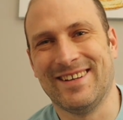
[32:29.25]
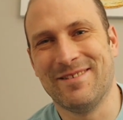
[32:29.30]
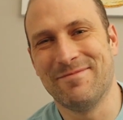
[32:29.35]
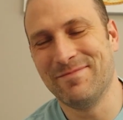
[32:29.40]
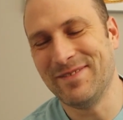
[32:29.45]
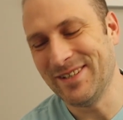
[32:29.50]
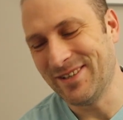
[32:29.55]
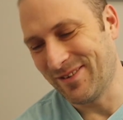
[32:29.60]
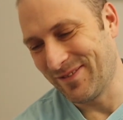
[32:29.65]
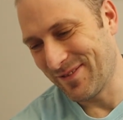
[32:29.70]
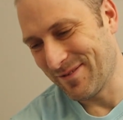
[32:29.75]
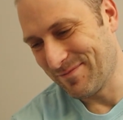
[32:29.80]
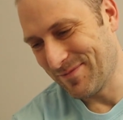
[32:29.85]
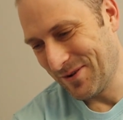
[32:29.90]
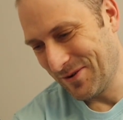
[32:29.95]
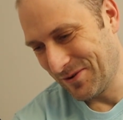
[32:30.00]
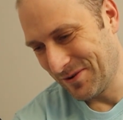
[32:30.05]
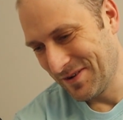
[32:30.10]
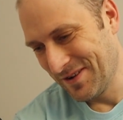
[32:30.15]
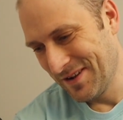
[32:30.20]
meat of the
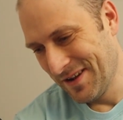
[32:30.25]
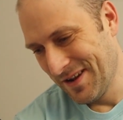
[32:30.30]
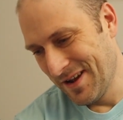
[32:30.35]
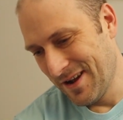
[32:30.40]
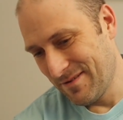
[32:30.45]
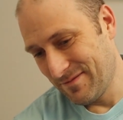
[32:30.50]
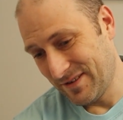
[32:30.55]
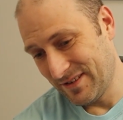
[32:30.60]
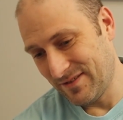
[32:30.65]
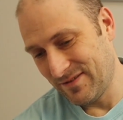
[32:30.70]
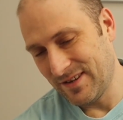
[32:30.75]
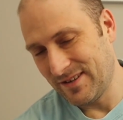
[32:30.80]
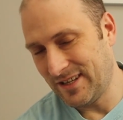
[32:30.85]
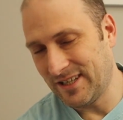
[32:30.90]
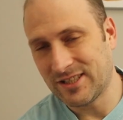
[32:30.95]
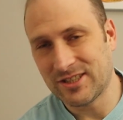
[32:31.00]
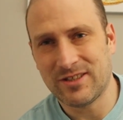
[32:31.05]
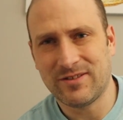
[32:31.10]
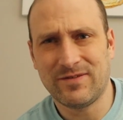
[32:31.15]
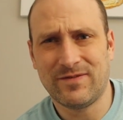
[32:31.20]
bone. But
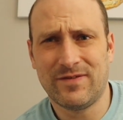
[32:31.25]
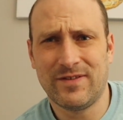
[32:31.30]
it